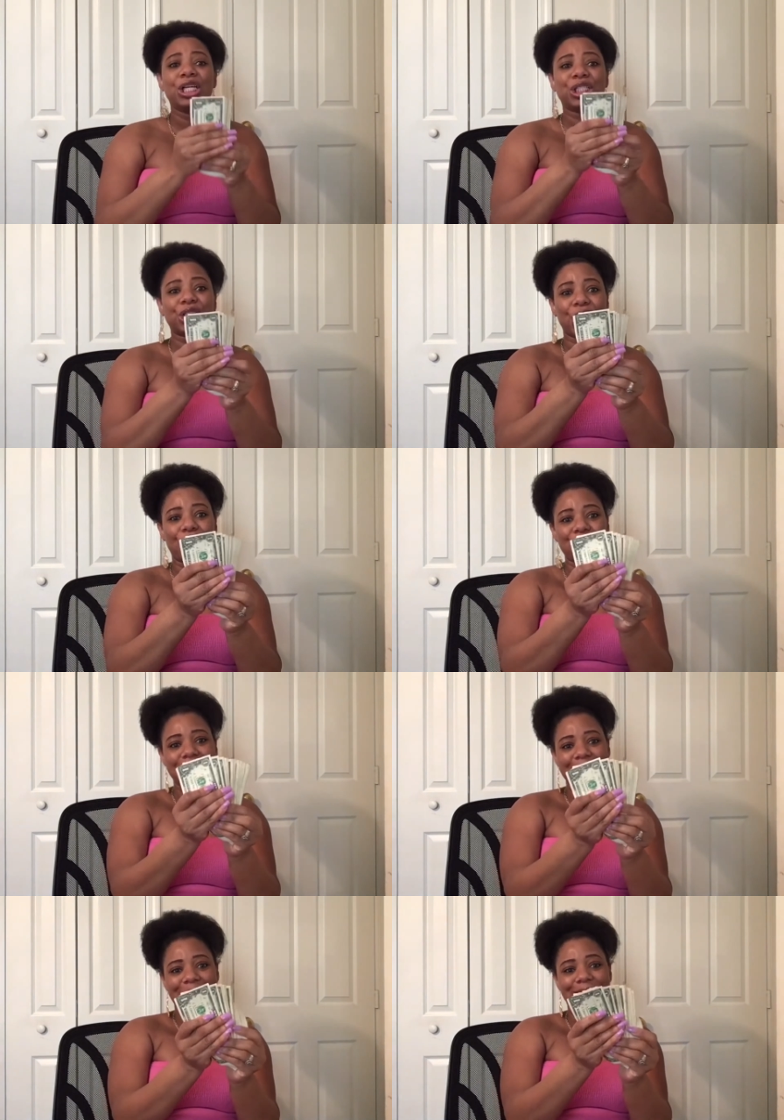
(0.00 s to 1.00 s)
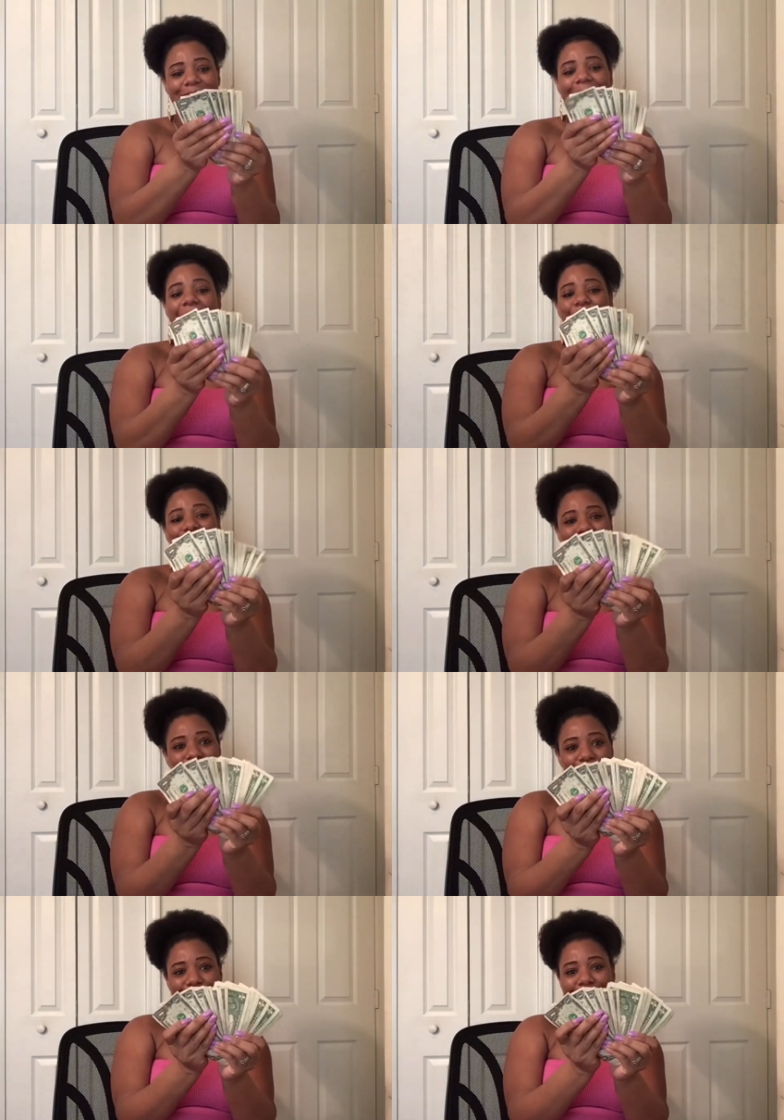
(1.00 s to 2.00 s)
So, yes, I was
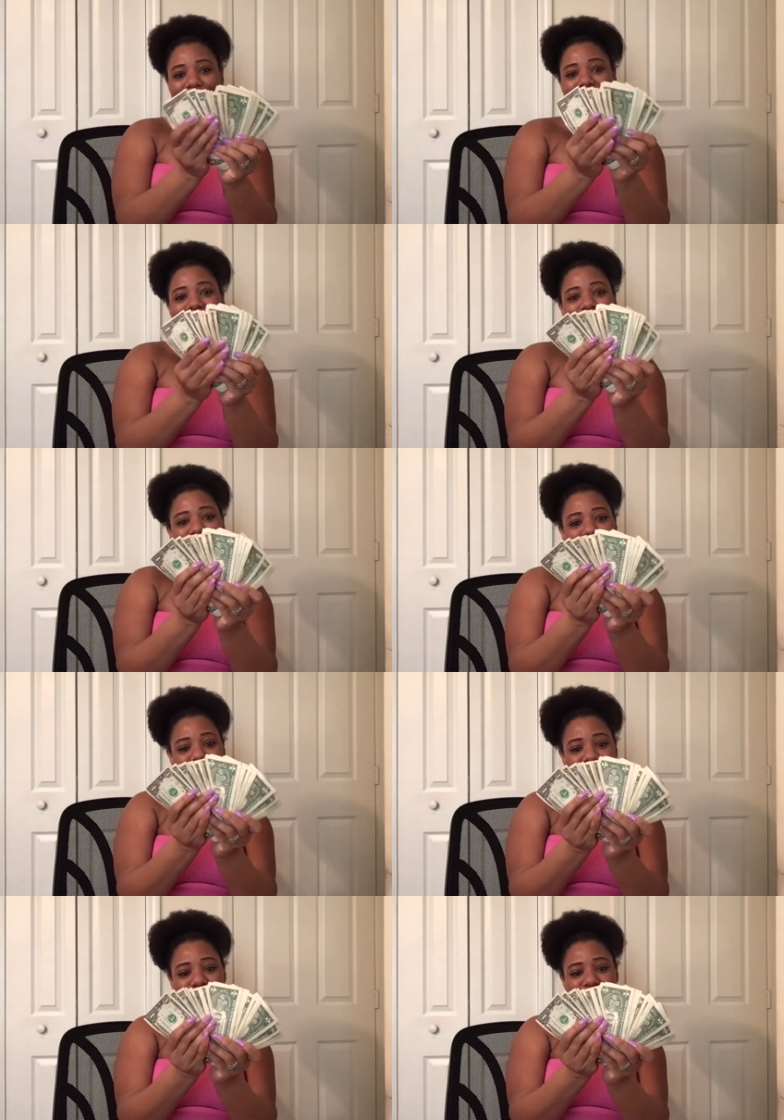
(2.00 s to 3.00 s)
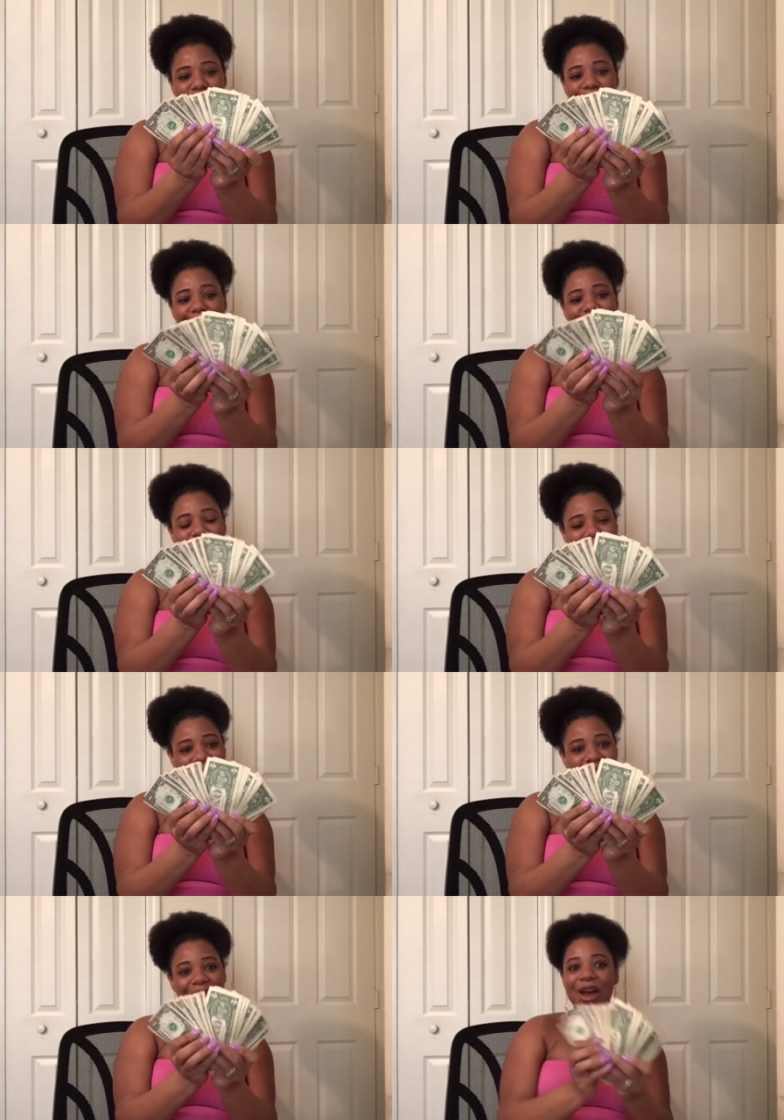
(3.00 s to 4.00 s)
able to get some ones
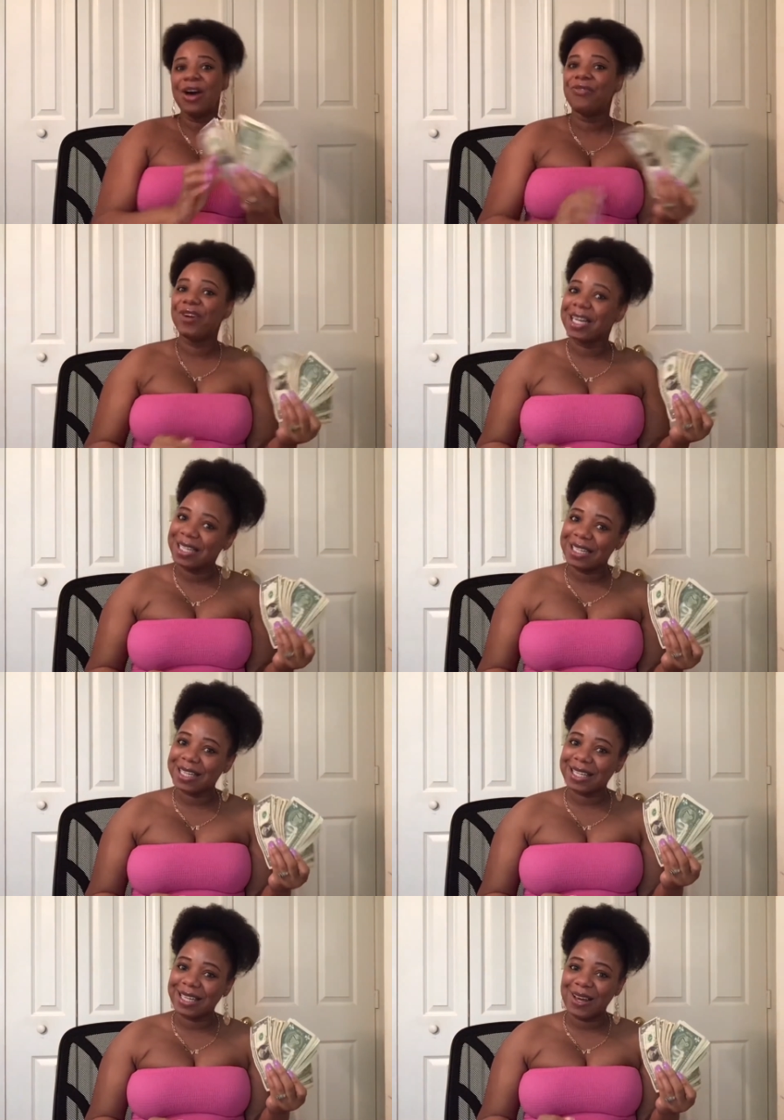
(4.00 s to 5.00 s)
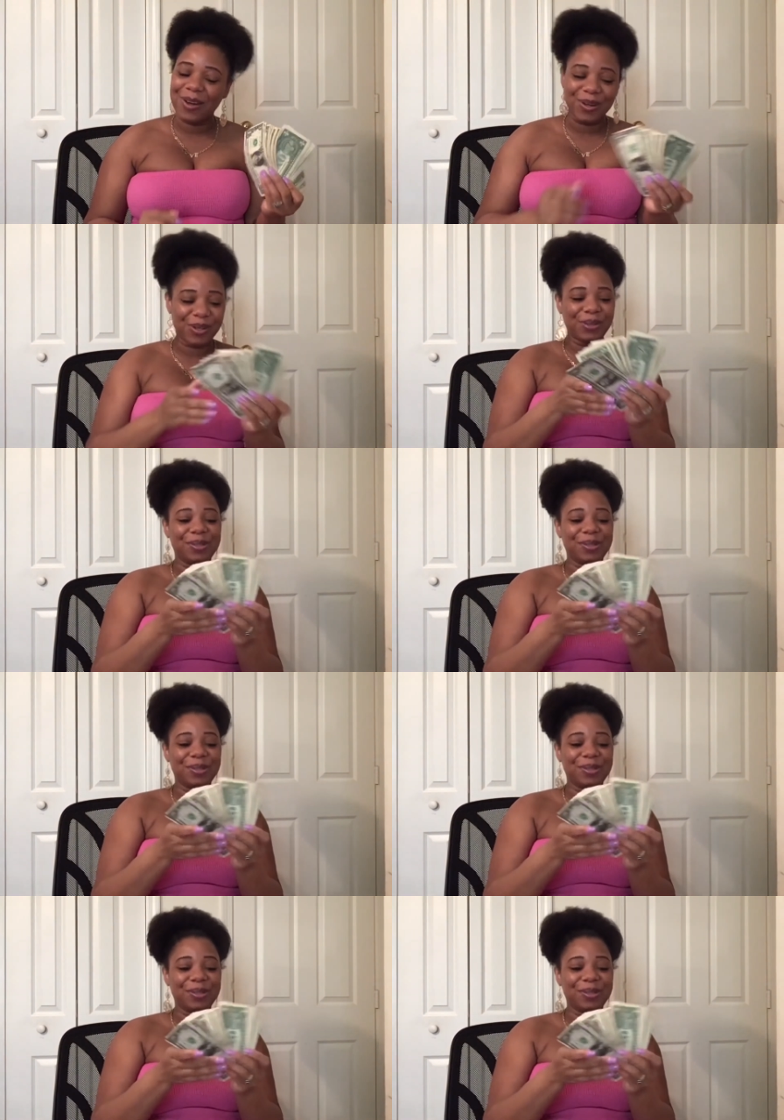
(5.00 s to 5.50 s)
for the little kiddos.